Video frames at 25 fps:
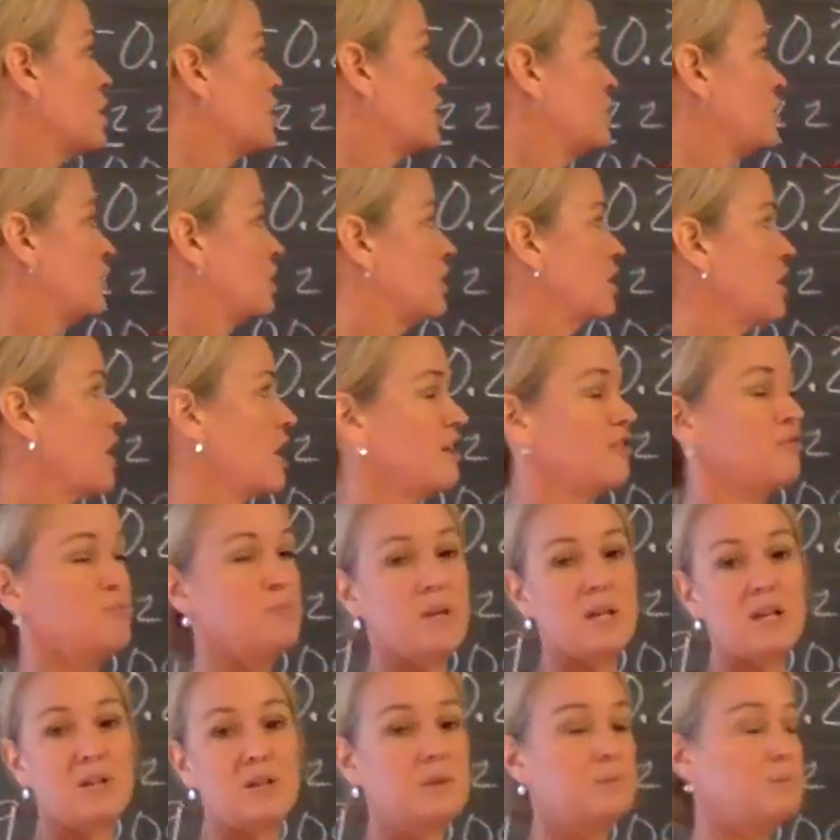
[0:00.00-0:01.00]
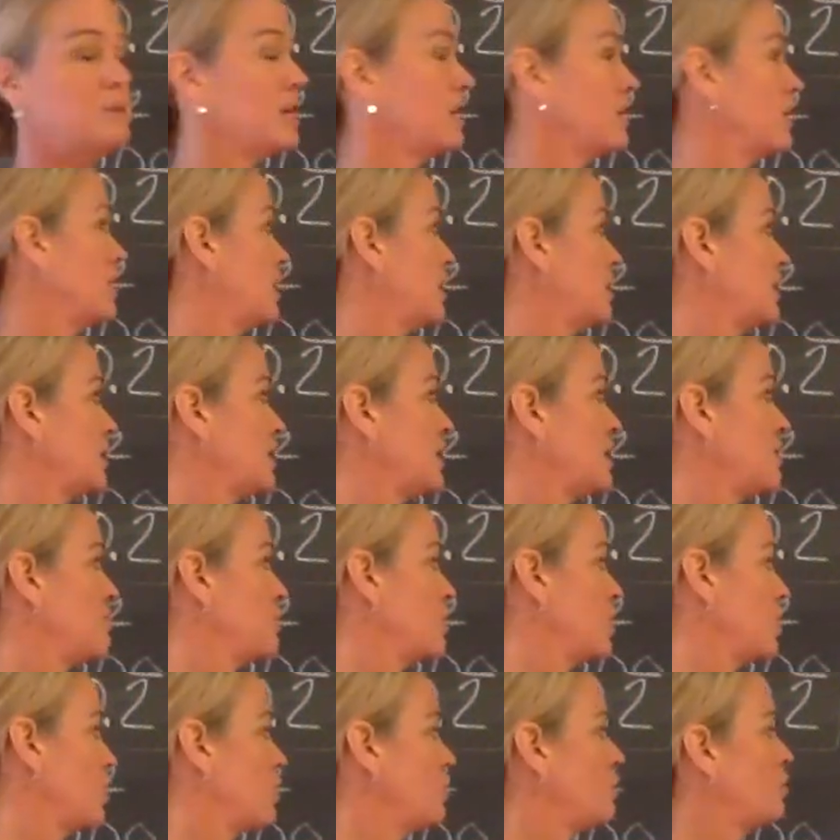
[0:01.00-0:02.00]
You can kind of piecemeal it, keep
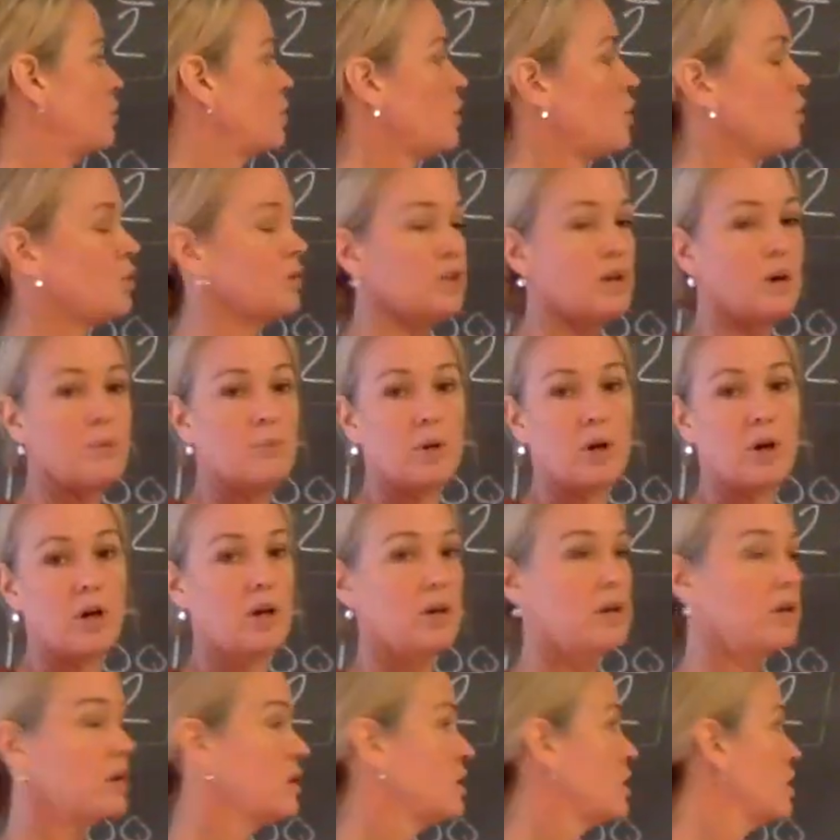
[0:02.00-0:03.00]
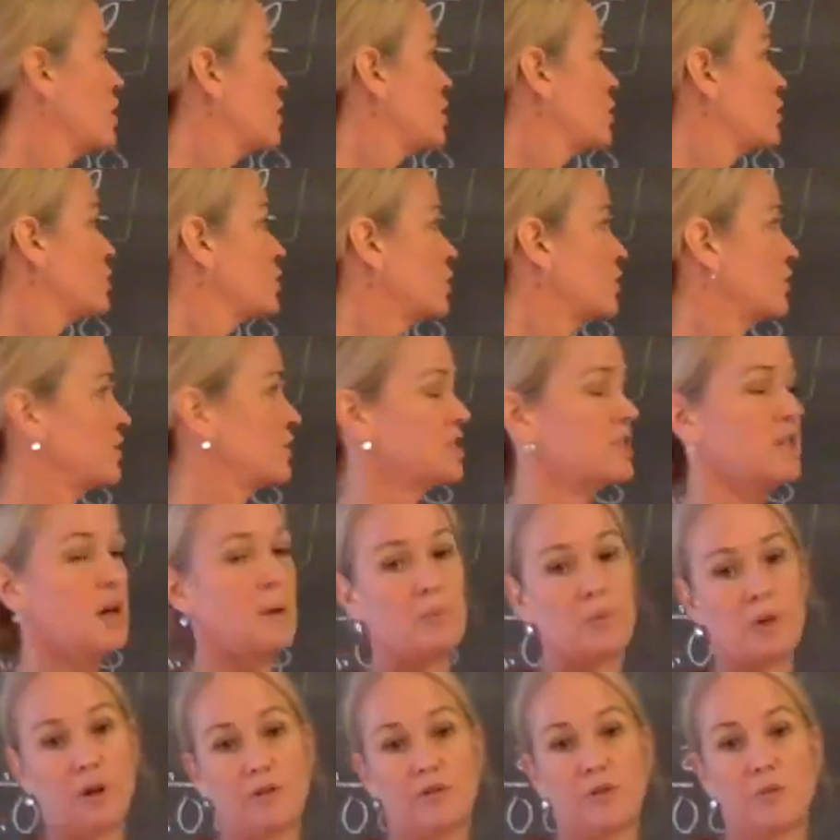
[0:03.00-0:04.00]
the whole number sort of
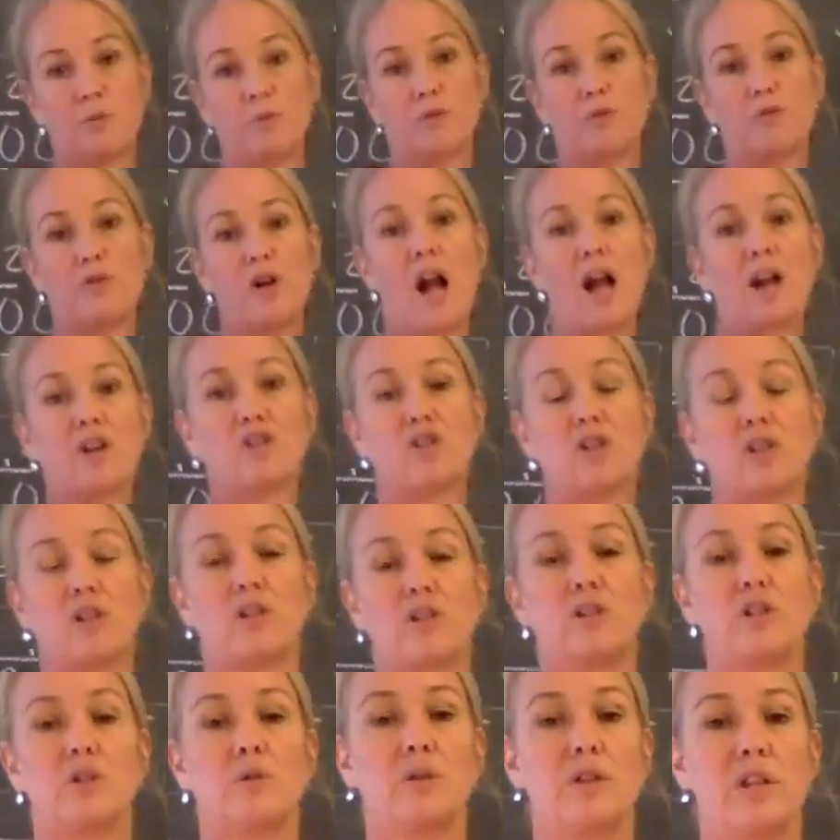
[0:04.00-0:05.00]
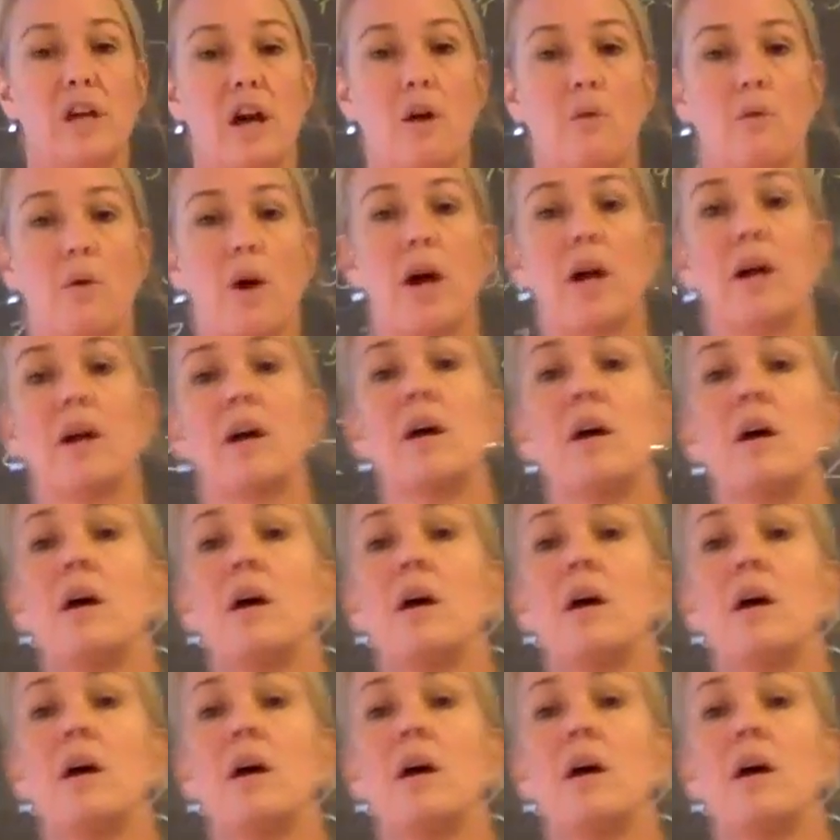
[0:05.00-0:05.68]
separate from the fraction and do it that way.